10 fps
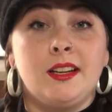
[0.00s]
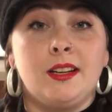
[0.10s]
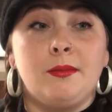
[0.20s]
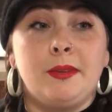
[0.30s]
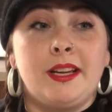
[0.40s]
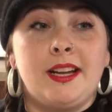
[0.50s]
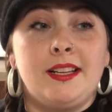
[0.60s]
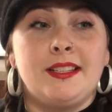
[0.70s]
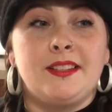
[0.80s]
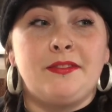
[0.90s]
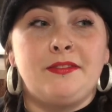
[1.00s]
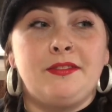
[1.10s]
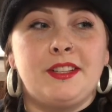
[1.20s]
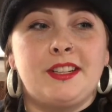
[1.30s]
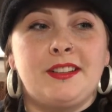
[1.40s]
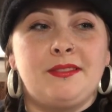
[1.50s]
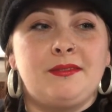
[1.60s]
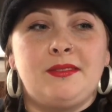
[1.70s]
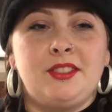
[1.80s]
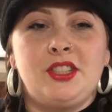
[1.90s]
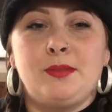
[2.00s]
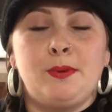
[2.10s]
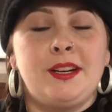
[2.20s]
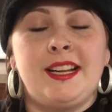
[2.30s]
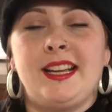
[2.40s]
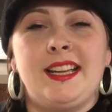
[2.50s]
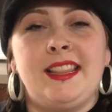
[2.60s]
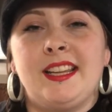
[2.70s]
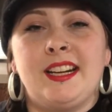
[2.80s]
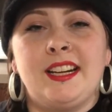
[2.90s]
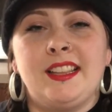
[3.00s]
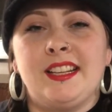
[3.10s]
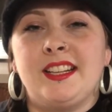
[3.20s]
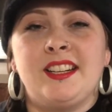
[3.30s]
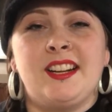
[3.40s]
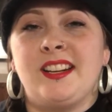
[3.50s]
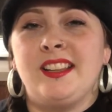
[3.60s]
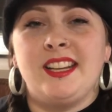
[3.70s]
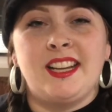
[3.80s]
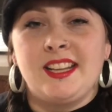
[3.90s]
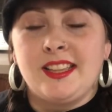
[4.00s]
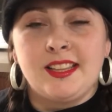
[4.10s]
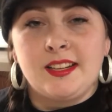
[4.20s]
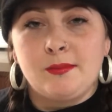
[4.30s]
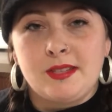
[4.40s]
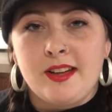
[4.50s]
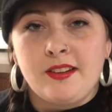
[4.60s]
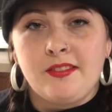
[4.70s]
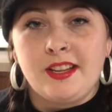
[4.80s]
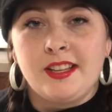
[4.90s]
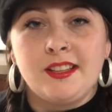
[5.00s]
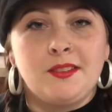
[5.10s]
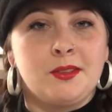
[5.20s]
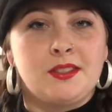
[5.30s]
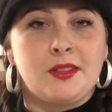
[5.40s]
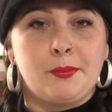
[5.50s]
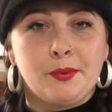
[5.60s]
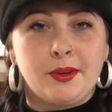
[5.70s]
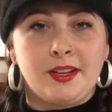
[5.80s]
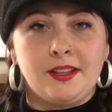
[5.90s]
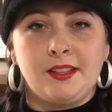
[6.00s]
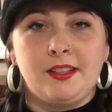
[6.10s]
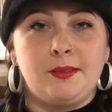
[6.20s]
because if you're just putting it in there and you're not gonna like anything that comes out of it, then what's the point? You're